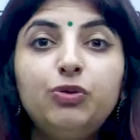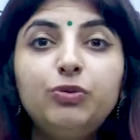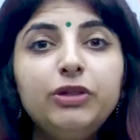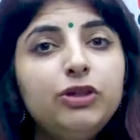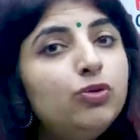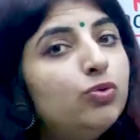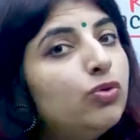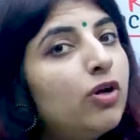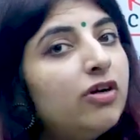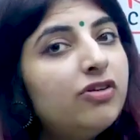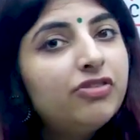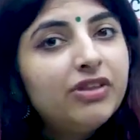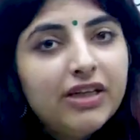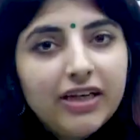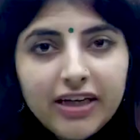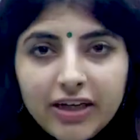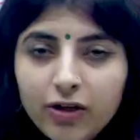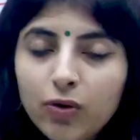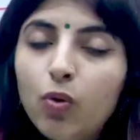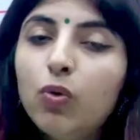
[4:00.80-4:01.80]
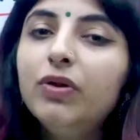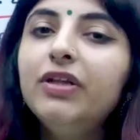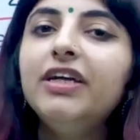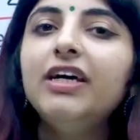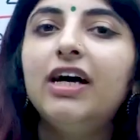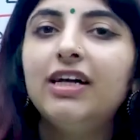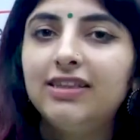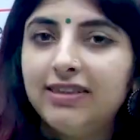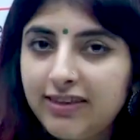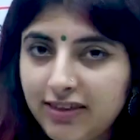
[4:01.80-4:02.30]
we do not really know the
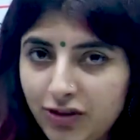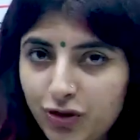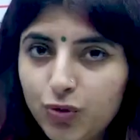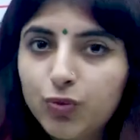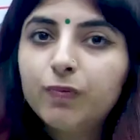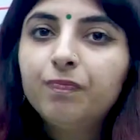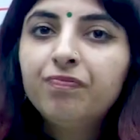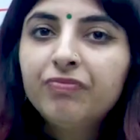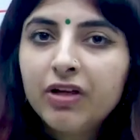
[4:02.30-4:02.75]
answer to.